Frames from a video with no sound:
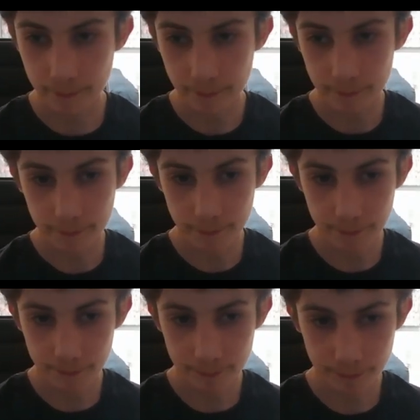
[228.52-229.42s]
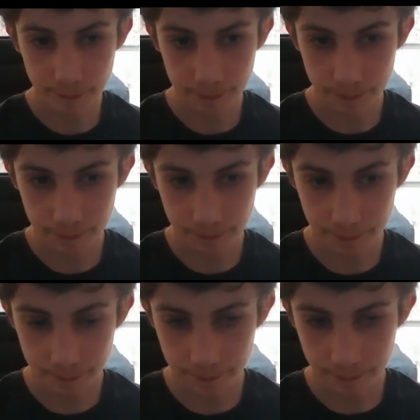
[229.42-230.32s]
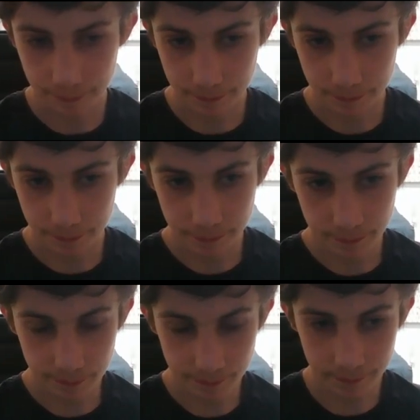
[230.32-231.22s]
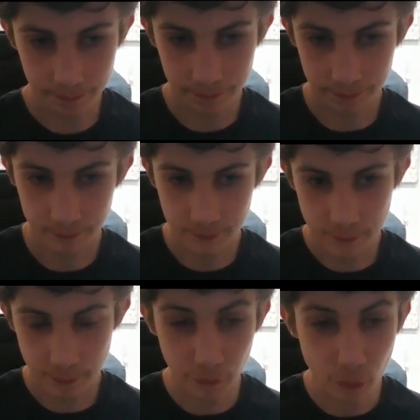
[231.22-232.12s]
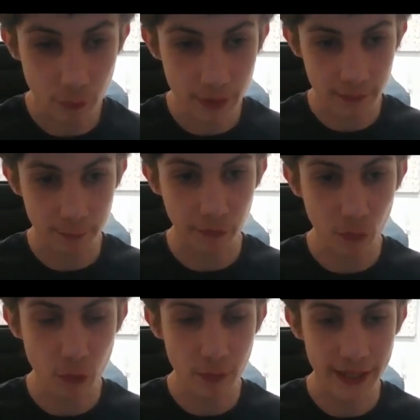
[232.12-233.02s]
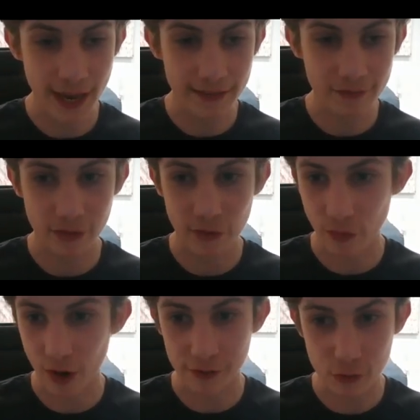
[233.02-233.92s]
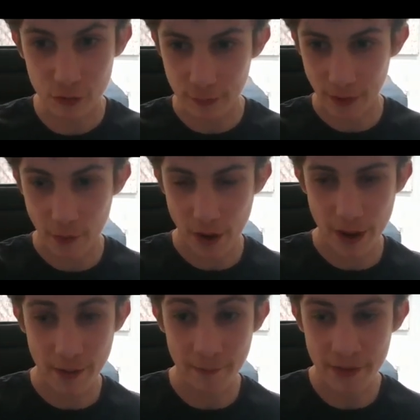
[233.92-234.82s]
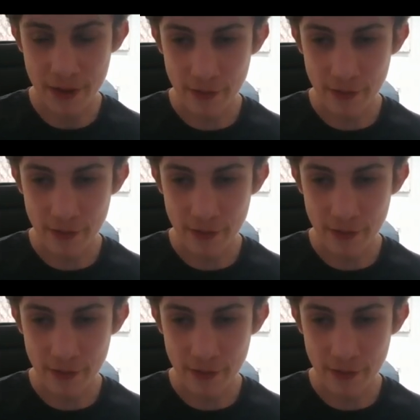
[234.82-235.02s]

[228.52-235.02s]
Correct. Yep. Yep. Yep. Um. Yeah, before, I was only... before we get into the fight, talk about um